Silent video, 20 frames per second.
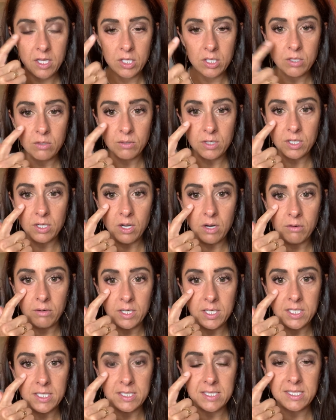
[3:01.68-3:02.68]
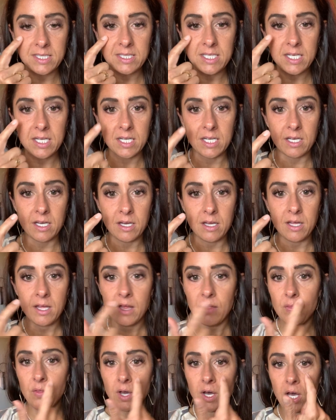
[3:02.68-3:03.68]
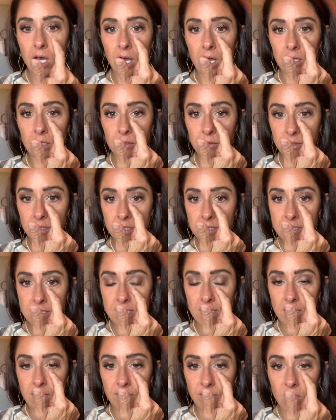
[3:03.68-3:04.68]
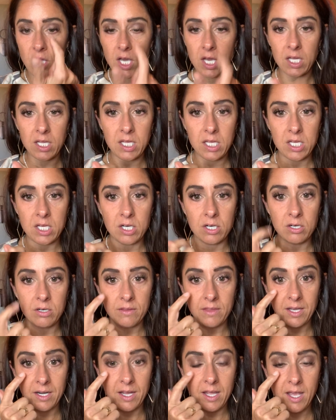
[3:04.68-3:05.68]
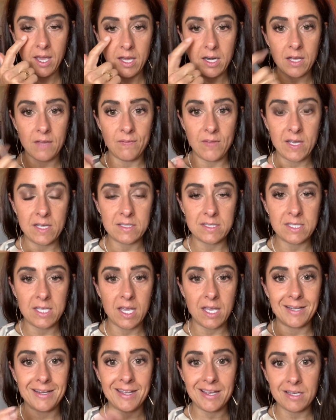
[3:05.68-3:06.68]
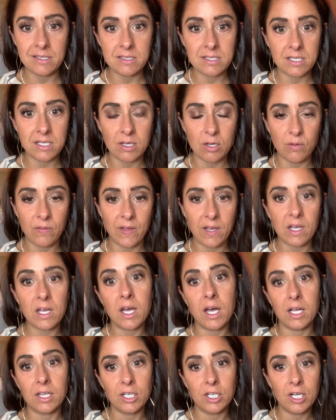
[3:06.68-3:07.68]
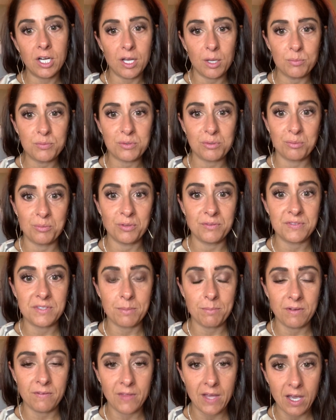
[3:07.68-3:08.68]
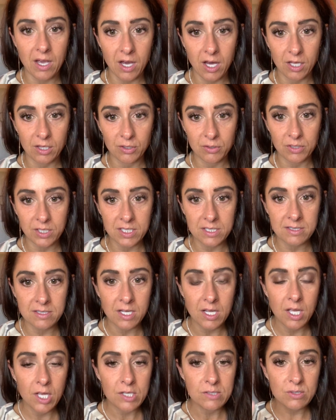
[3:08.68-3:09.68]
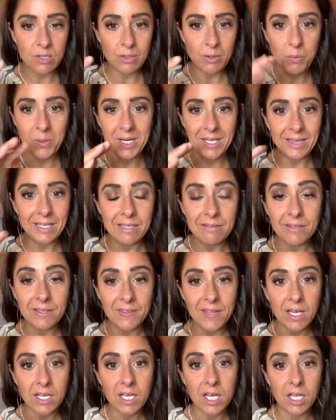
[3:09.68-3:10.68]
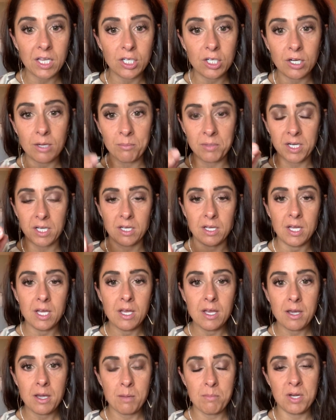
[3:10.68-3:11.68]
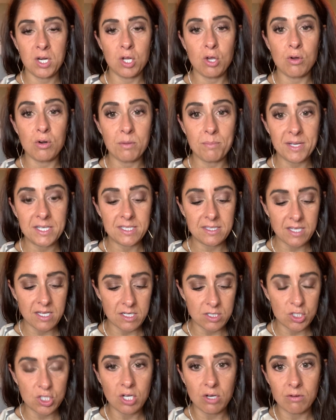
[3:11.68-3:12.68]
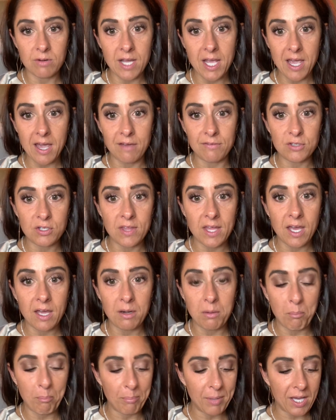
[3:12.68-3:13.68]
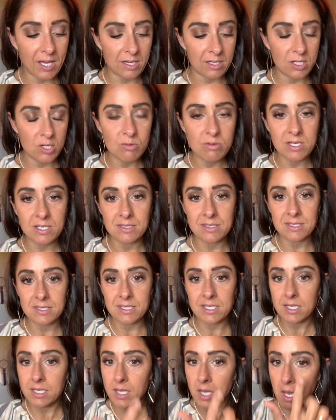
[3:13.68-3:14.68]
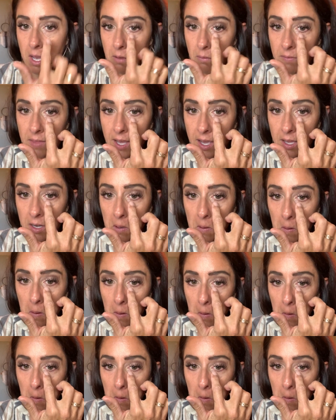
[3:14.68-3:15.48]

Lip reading: you can already see the hollowness that I've got here that I had on that side. Canceling out that color helps remove some of that hollowness. So I don't want to leave it that color. I'm gonna go to my skin tone after that, but you can see how that